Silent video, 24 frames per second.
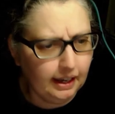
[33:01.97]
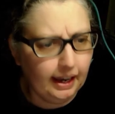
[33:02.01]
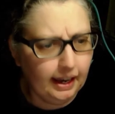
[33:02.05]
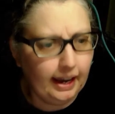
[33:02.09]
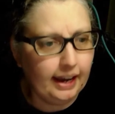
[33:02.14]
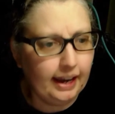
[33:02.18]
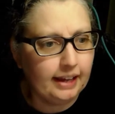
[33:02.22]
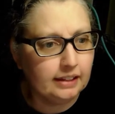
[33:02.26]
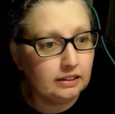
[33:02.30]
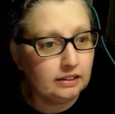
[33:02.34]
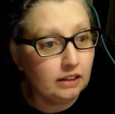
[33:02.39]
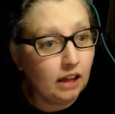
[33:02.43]

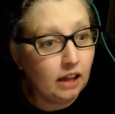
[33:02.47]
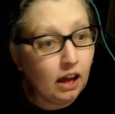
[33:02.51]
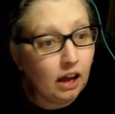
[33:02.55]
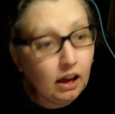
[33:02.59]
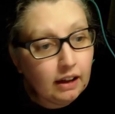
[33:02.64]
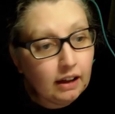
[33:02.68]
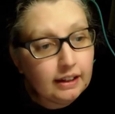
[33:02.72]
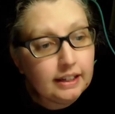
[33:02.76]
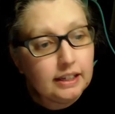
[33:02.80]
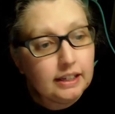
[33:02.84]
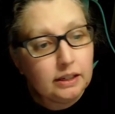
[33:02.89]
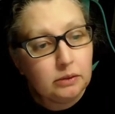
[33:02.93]
And
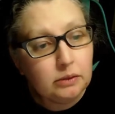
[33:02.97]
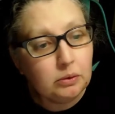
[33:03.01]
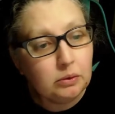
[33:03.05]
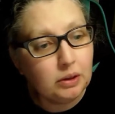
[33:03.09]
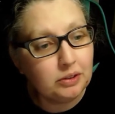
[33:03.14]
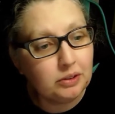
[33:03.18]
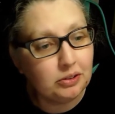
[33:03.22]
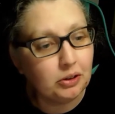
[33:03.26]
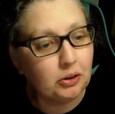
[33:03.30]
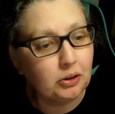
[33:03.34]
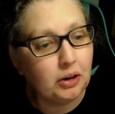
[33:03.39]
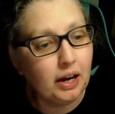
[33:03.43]
Lonnie
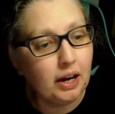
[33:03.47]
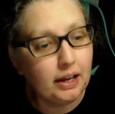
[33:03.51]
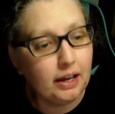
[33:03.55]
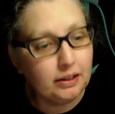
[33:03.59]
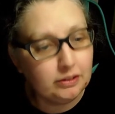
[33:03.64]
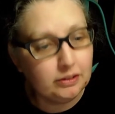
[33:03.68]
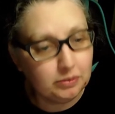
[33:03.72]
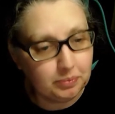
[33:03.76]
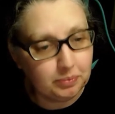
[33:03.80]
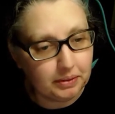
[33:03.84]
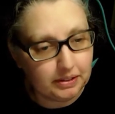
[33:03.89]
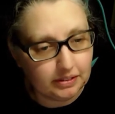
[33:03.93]
was her
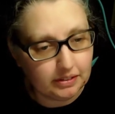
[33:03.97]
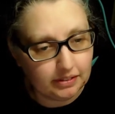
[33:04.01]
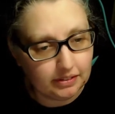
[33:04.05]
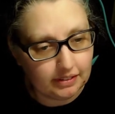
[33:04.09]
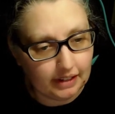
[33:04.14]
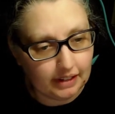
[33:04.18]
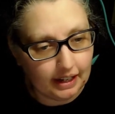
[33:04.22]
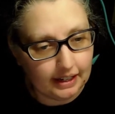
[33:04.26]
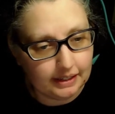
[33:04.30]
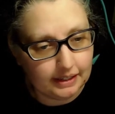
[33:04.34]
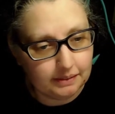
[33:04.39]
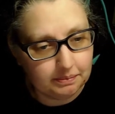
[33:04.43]
husband's
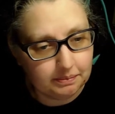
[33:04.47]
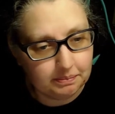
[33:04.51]
name.